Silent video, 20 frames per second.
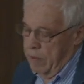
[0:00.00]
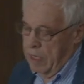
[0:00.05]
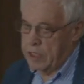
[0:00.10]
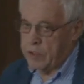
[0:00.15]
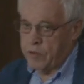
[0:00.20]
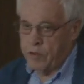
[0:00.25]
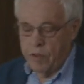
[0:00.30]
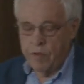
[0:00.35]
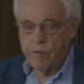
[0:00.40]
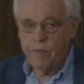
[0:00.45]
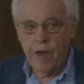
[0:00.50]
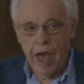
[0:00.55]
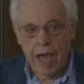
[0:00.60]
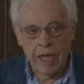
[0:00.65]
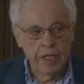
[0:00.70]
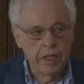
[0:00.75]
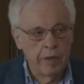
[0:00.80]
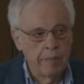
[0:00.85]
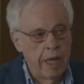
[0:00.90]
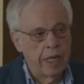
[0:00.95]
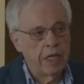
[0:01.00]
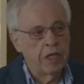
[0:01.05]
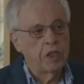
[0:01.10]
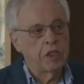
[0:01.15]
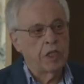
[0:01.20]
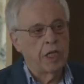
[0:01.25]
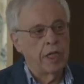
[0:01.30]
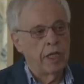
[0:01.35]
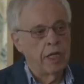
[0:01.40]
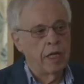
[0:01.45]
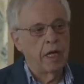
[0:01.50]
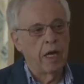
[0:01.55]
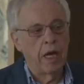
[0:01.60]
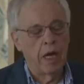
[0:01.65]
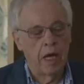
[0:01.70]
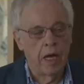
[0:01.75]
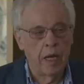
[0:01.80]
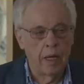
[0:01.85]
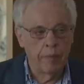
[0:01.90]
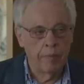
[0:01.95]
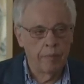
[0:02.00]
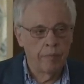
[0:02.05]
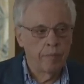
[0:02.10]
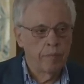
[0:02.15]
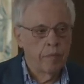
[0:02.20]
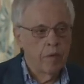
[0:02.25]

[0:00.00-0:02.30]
it's the vacuum energy um,